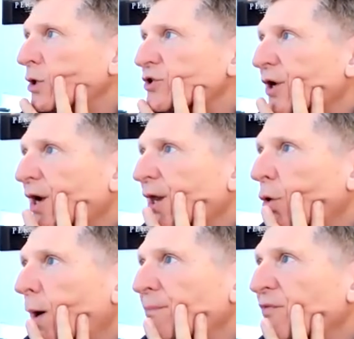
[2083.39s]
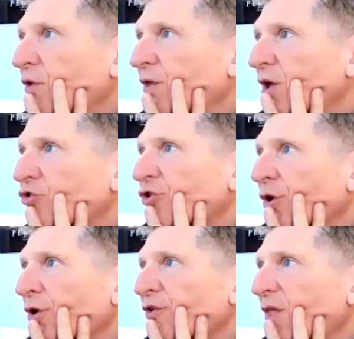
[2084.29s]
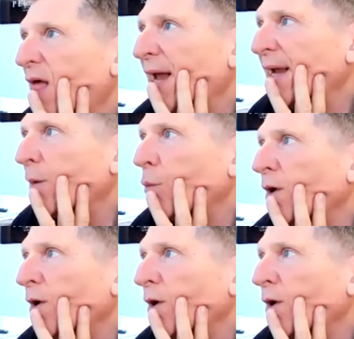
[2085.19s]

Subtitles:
So you're going to go up to the insurance line on